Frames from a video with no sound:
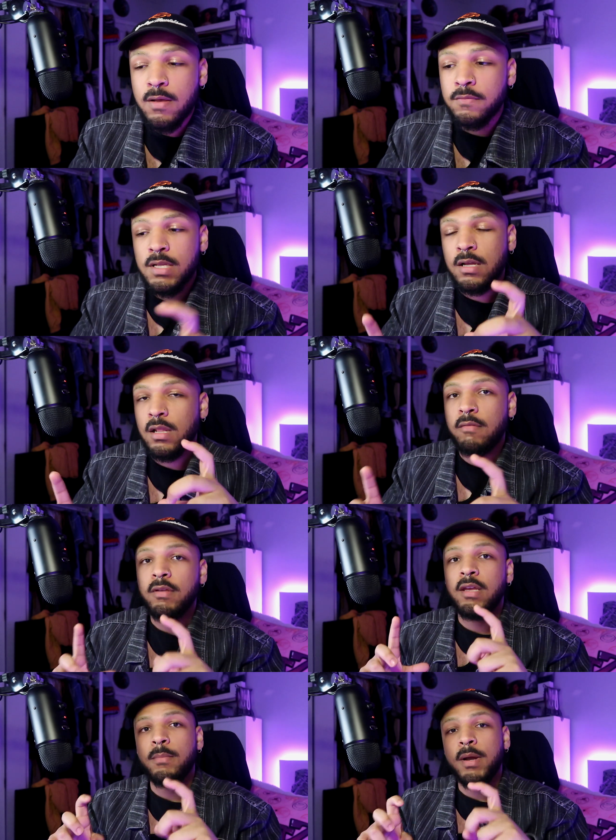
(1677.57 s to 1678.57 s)
Like a lot of the
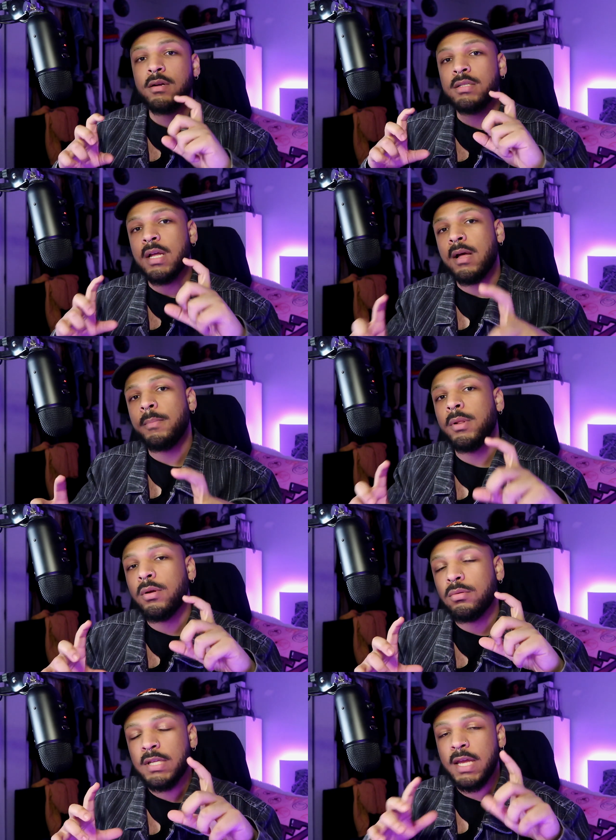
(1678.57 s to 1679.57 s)
gear makers upload,
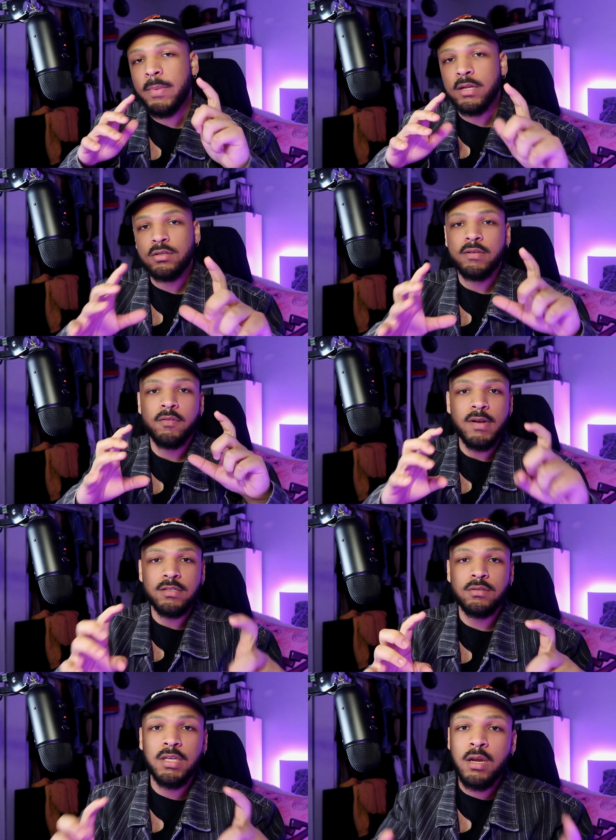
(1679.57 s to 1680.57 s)
take pictures of the wrestler's
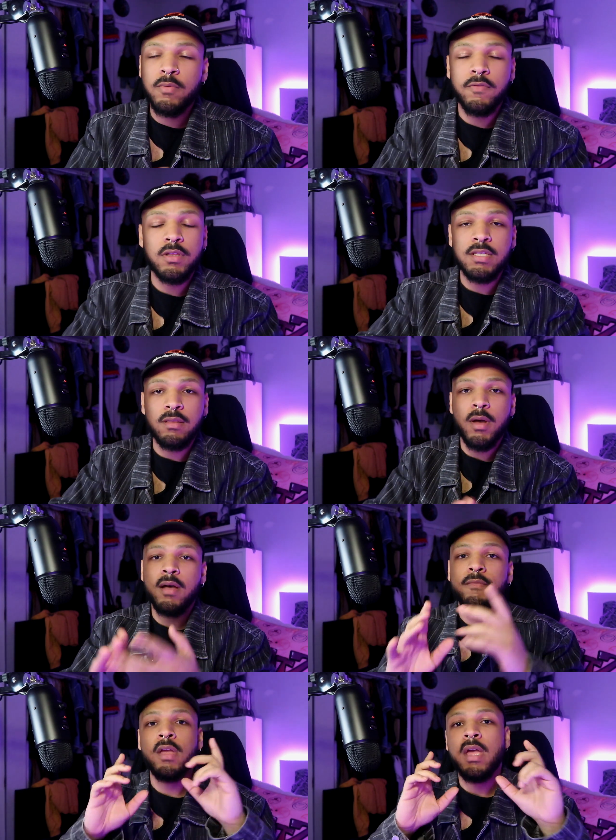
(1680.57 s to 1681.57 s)
gear before they send them off
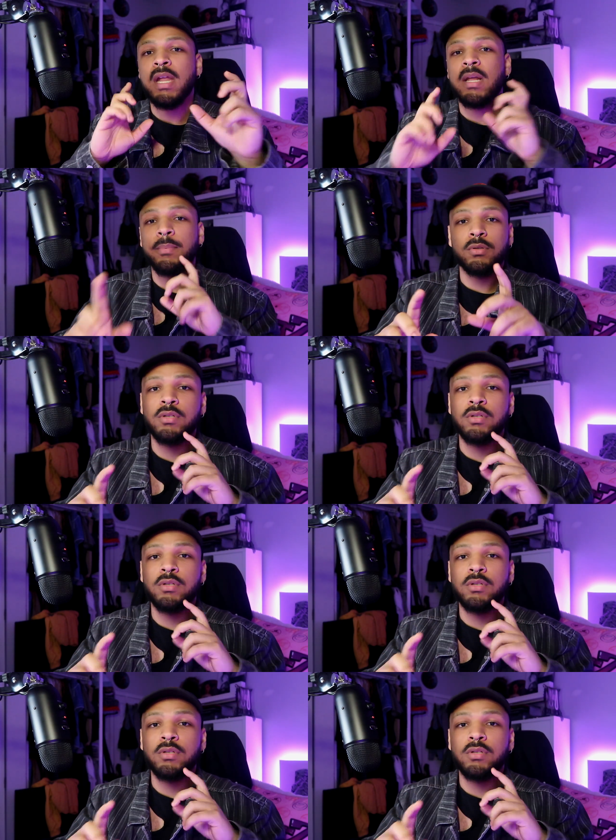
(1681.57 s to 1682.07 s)
and upload to their